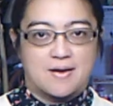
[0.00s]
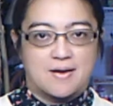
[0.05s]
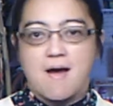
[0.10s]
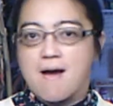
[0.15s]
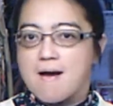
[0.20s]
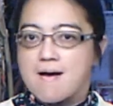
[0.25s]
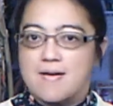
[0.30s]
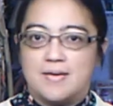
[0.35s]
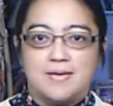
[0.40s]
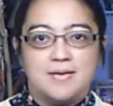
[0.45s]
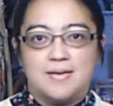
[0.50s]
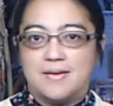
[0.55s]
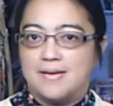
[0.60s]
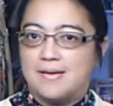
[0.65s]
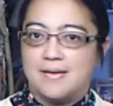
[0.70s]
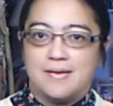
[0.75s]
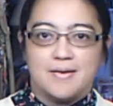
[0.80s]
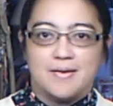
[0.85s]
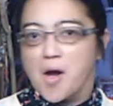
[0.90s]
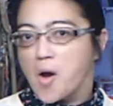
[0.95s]
I
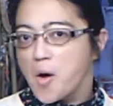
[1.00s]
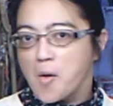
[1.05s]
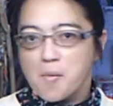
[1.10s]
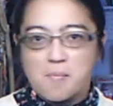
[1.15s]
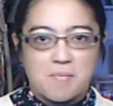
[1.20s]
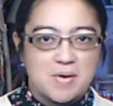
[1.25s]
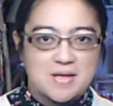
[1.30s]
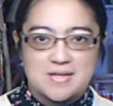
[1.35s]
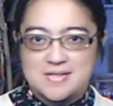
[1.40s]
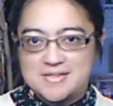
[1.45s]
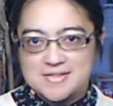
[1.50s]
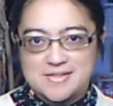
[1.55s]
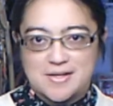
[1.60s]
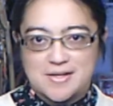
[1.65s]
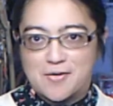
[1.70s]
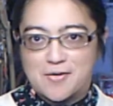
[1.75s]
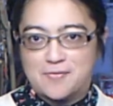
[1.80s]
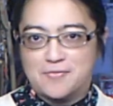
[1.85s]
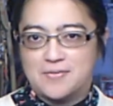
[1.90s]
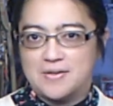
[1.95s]
can't help
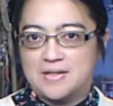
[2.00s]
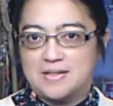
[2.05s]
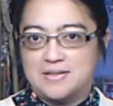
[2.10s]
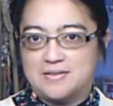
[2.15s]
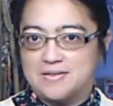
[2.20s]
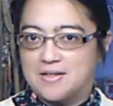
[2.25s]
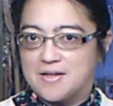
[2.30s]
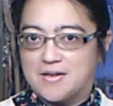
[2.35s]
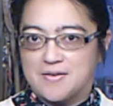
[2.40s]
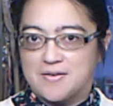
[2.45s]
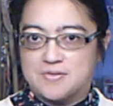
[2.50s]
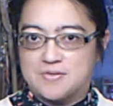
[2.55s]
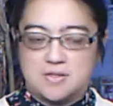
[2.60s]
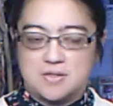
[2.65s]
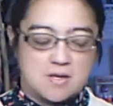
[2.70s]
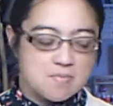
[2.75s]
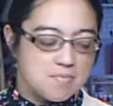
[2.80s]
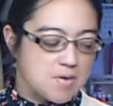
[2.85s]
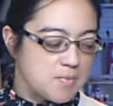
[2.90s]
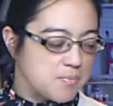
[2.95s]
myself. I love to
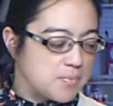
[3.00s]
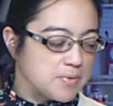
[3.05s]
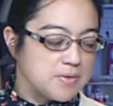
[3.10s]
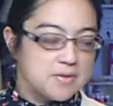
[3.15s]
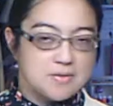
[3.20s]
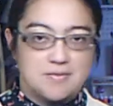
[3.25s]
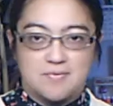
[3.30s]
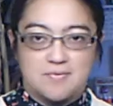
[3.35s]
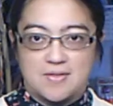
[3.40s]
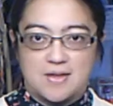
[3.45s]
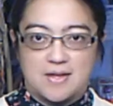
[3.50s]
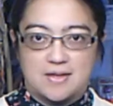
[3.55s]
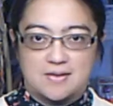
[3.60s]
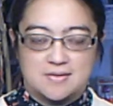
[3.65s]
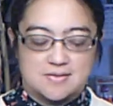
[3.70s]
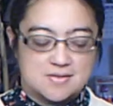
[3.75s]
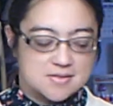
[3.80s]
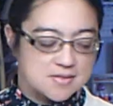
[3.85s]
come up with new things.